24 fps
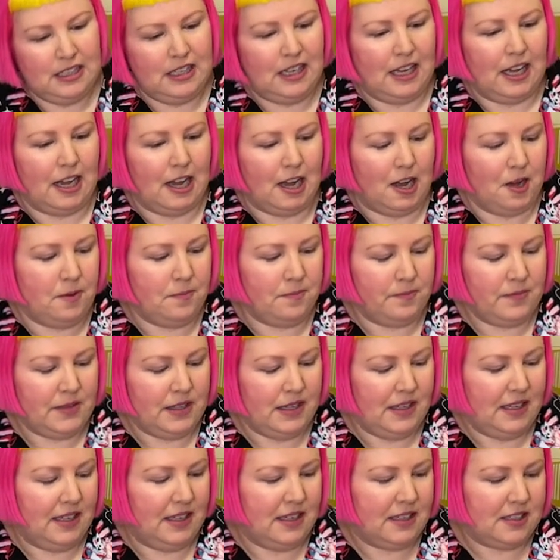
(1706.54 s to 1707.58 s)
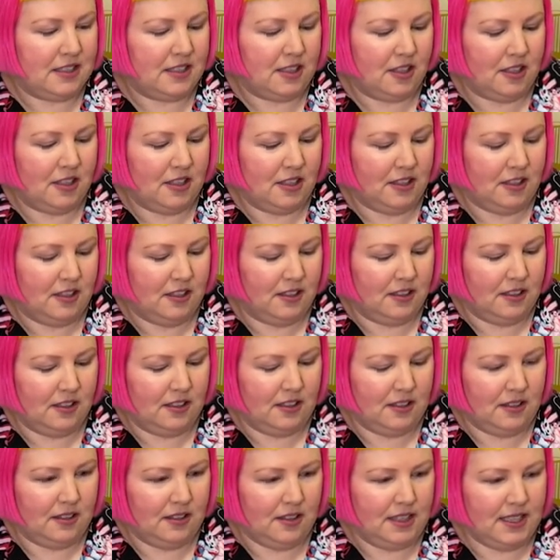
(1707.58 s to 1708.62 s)
Um, so
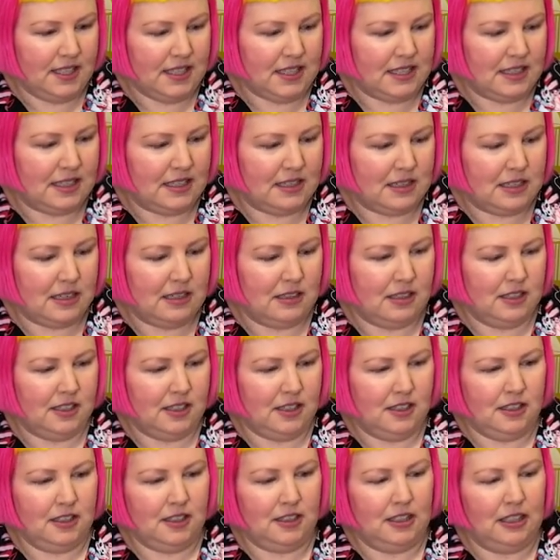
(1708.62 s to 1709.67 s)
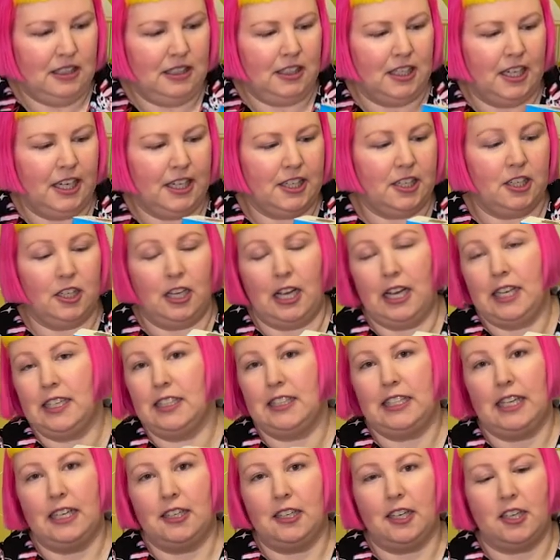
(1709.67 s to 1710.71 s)
this uh, I don't, I,
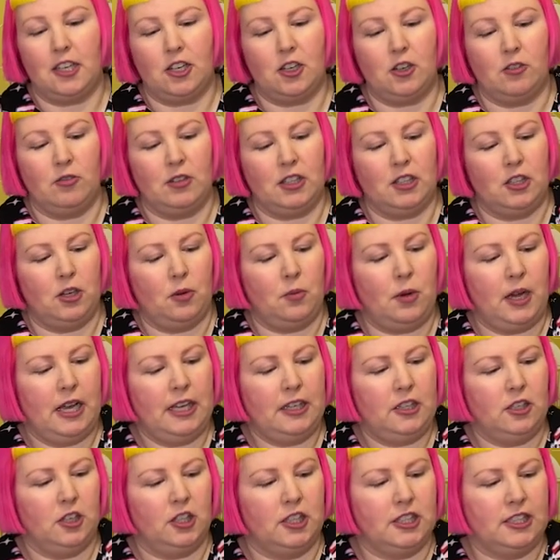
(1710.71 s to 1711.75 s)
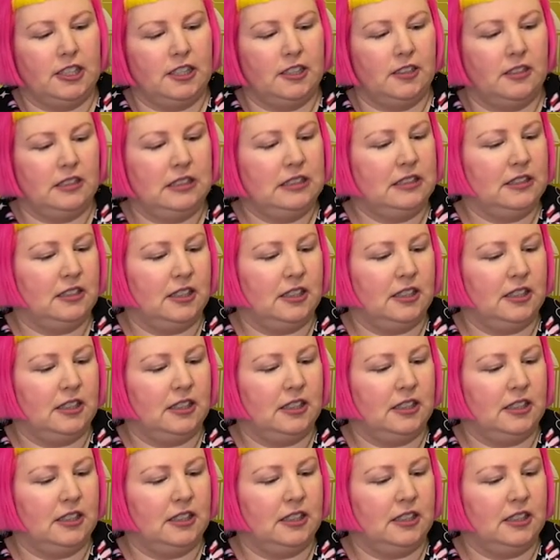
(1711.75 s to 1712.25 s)
again, I don't really know why I got it.